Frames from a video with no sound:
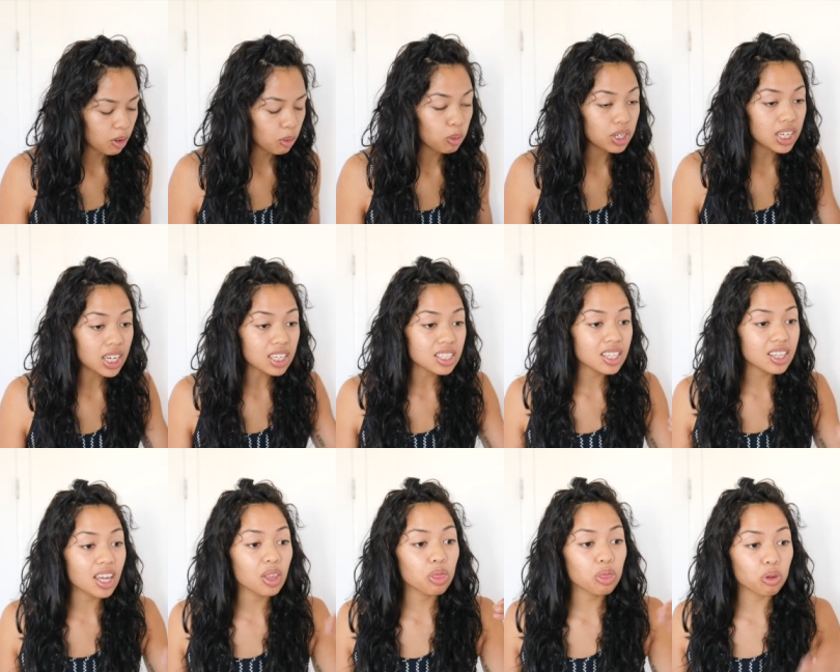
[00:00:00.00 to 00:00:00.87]
We get to
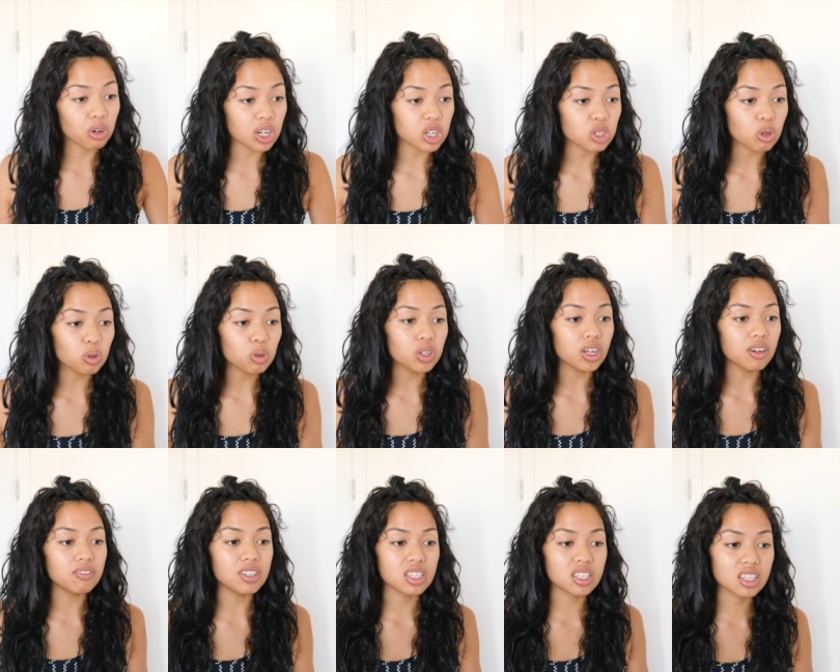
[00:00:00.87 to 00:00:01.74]
that threshold
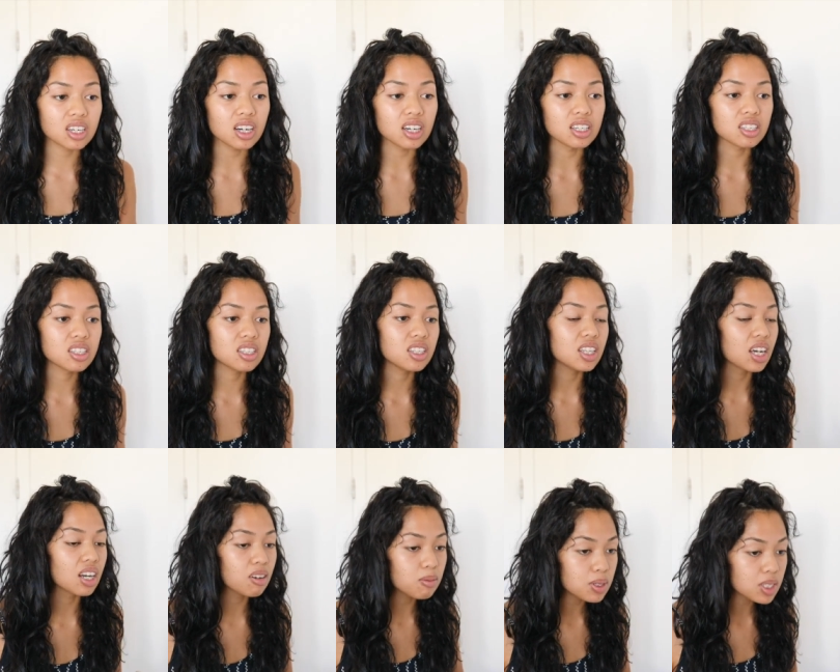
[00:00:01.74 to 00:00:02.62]
of disgust
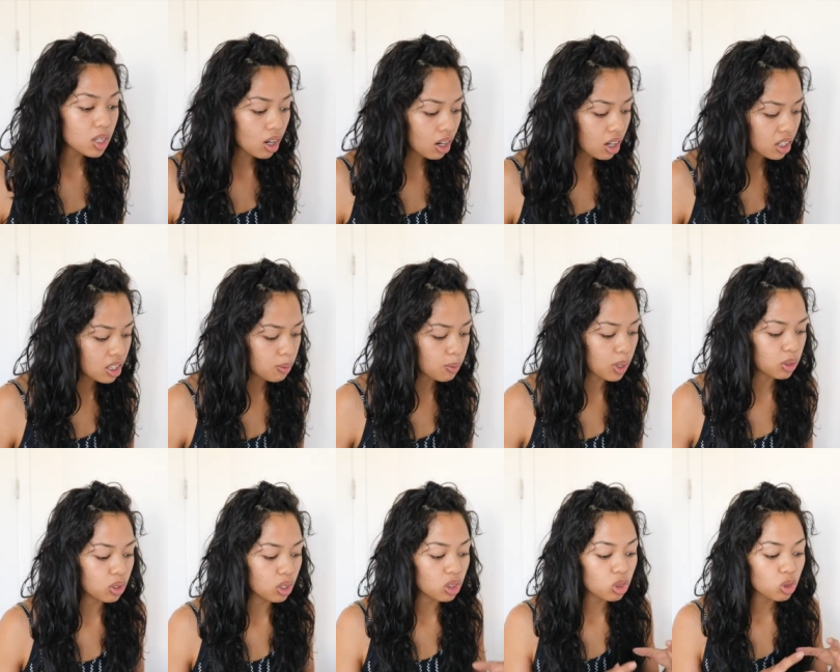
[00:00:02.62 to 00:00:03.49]
that I've been talking
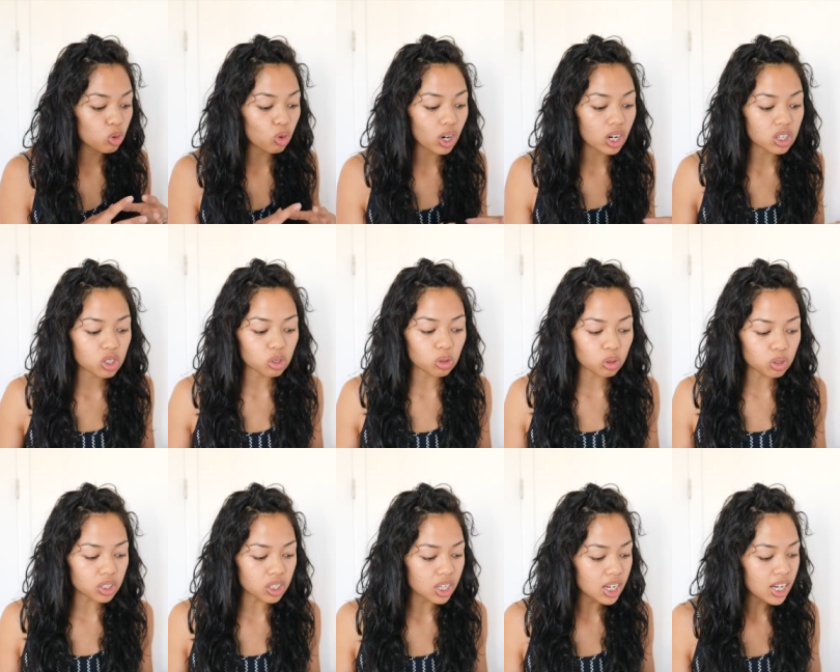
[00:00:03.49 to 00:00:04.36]
about, the
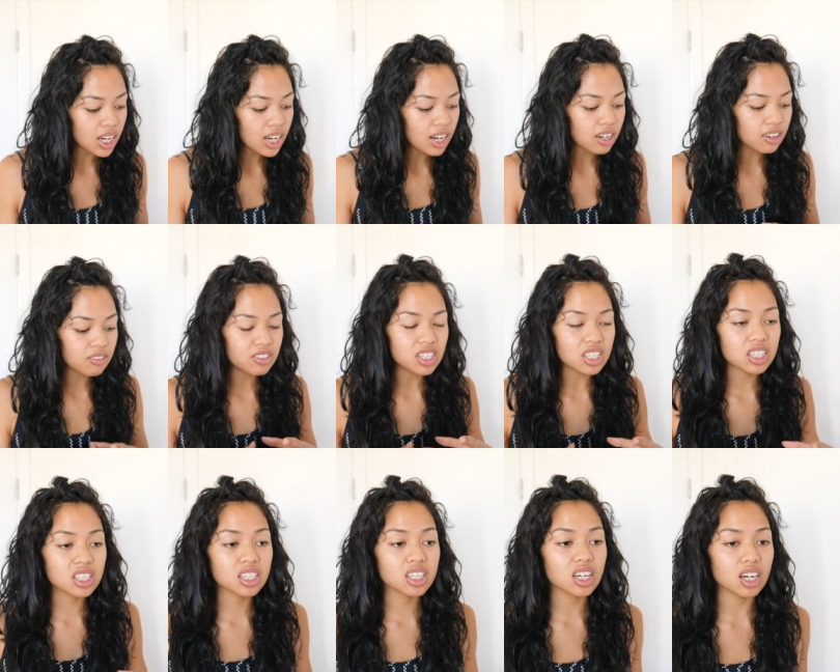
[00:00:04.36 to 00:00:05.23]
threshold of
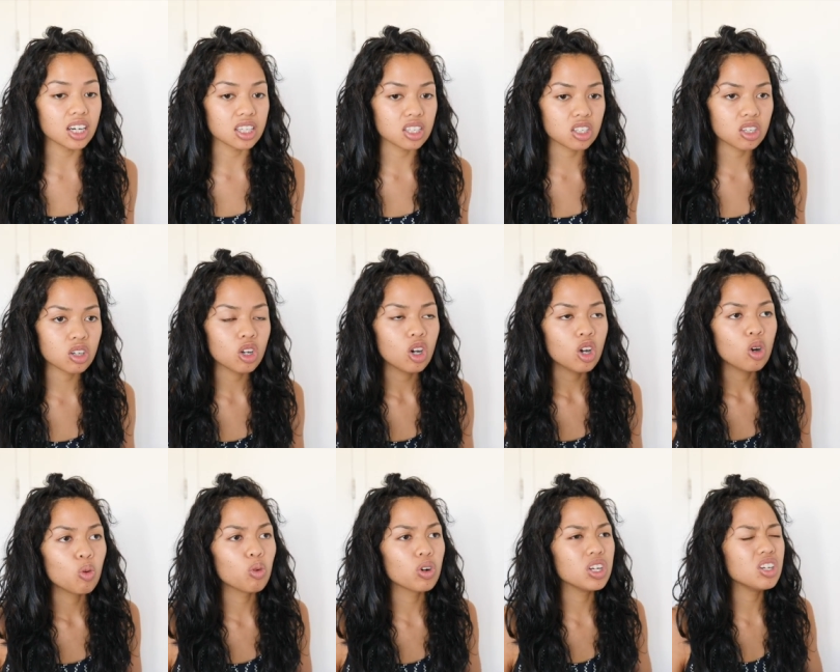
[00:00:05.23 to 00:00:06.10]
disgust,
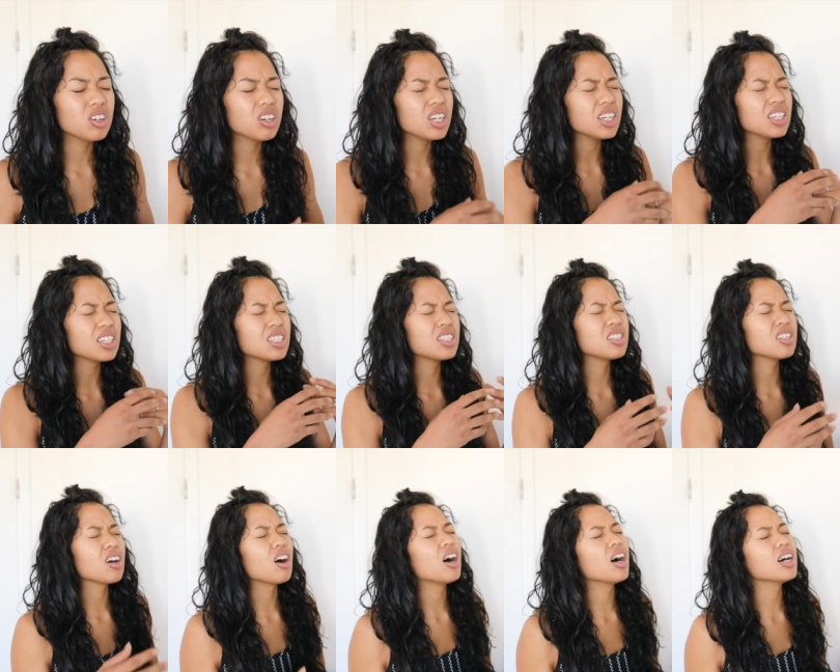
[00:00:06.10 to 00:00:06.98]
where you're
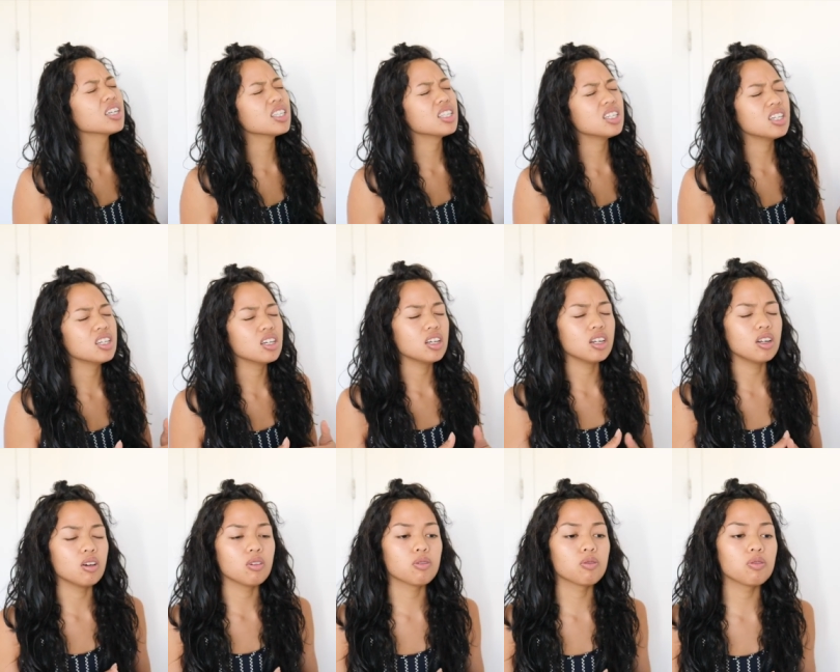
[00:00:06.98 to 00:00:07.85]

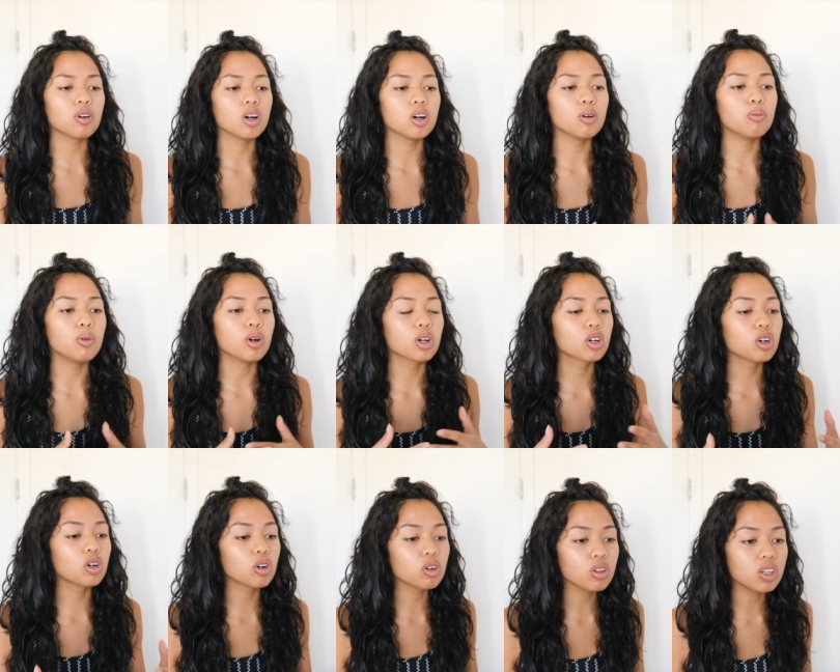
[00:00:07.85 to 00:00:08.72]
exhausted from
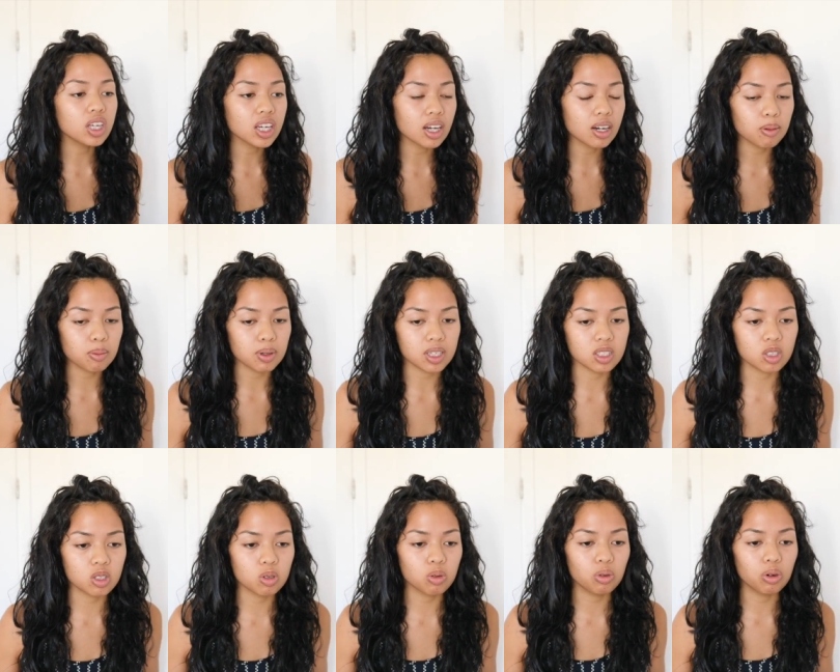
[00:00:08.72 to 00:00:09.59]
curling up
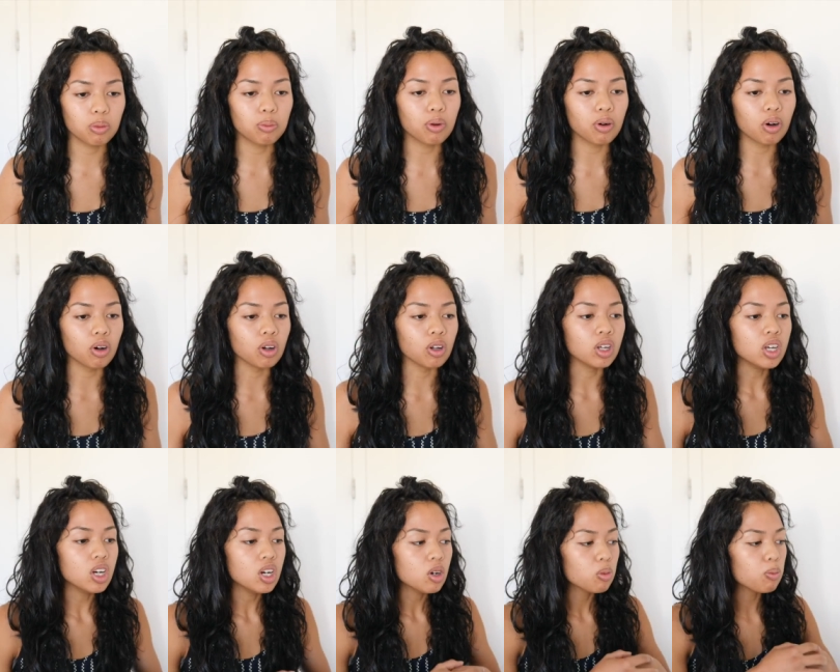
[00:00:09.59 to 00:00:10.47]
into a ball
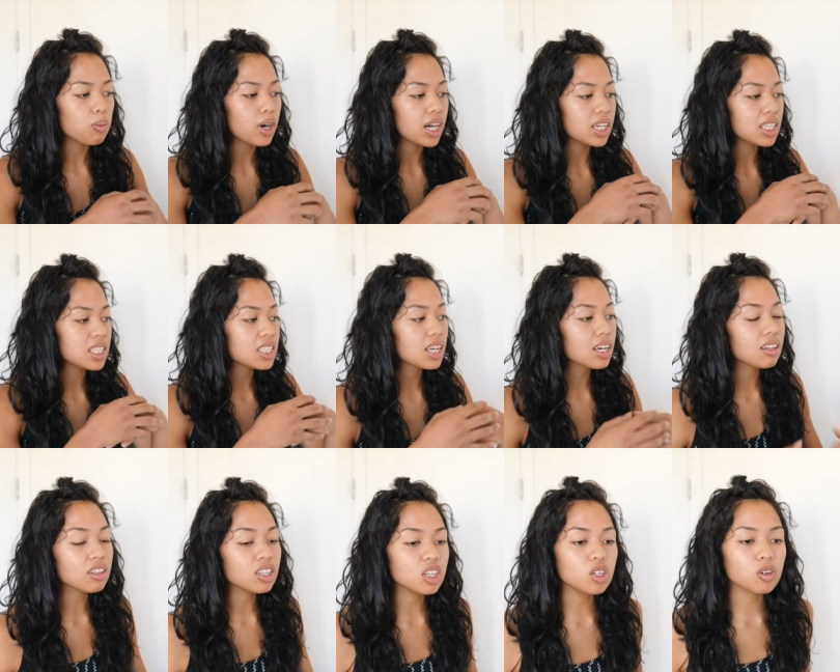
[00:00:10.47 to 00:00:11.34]
by
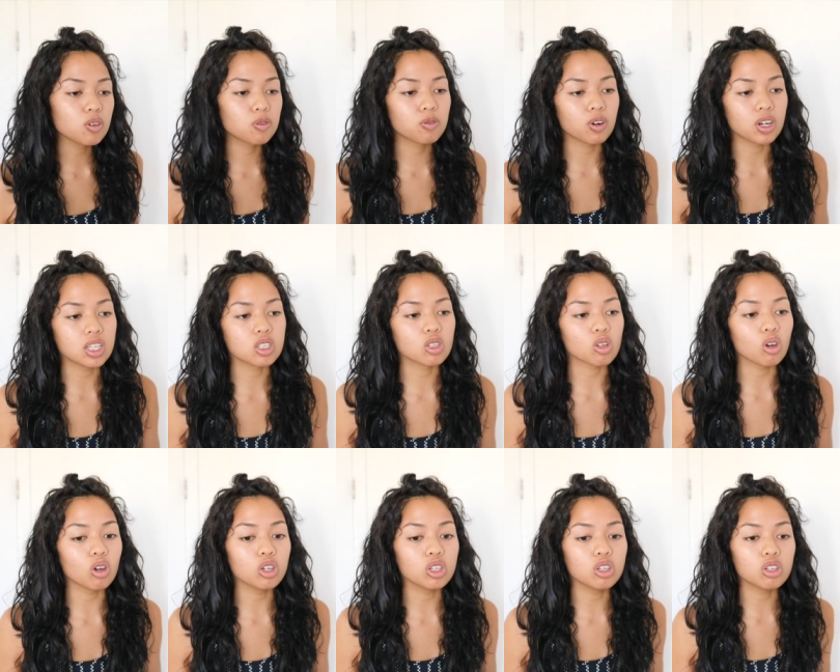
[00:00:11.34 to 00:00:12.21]
telling your friends
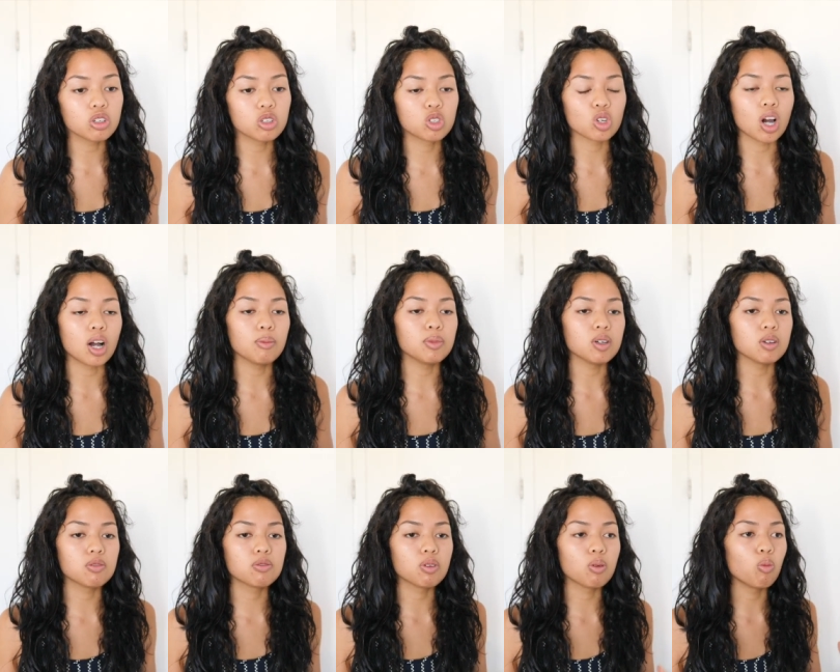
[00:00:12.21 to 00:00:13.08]
all your
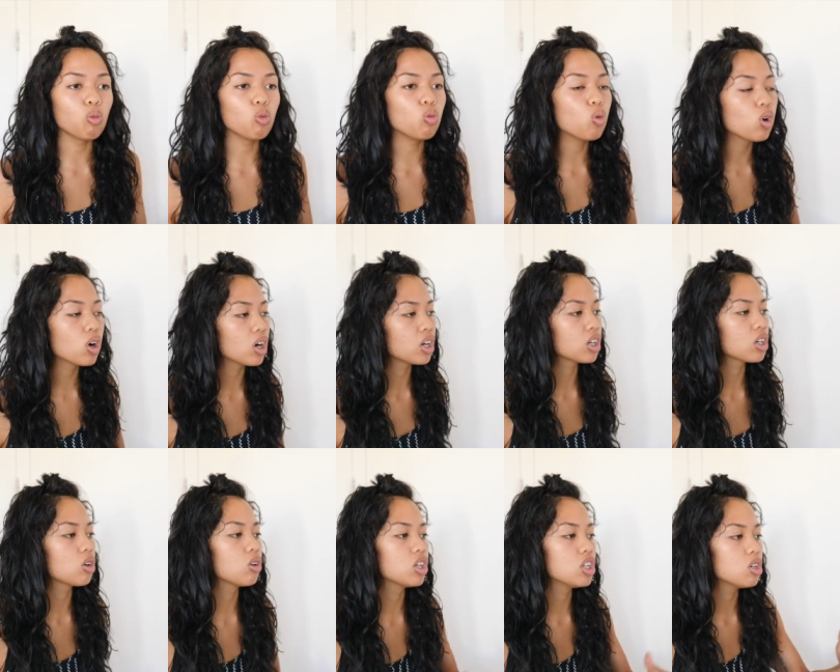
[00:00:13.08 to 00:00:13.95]
drama from
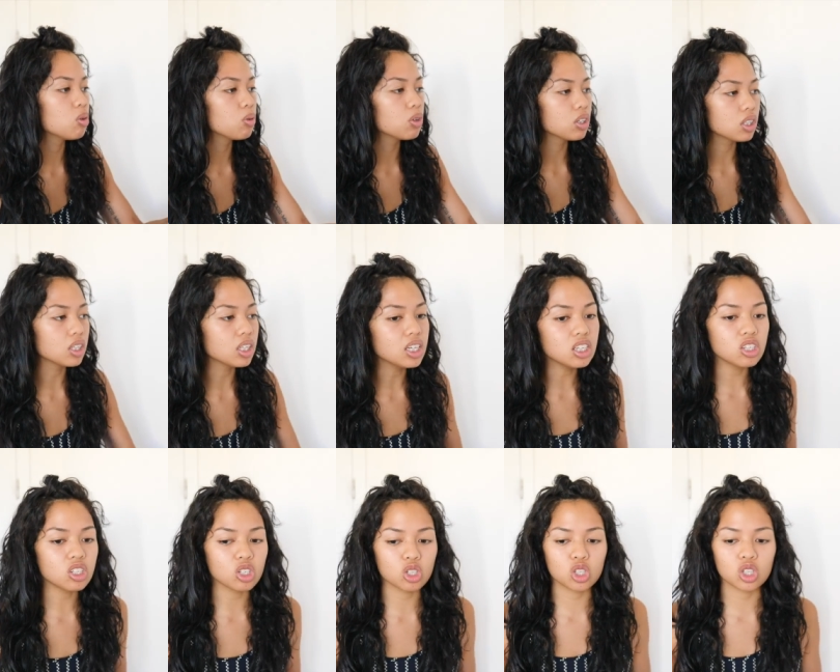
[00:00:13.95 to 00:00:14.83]
work or your
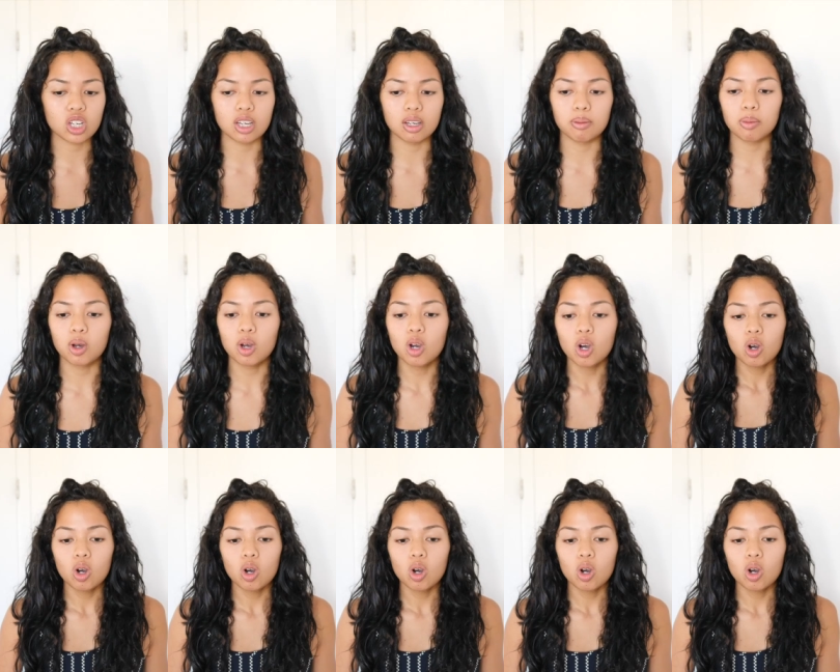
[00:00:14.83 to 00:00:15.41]
relationship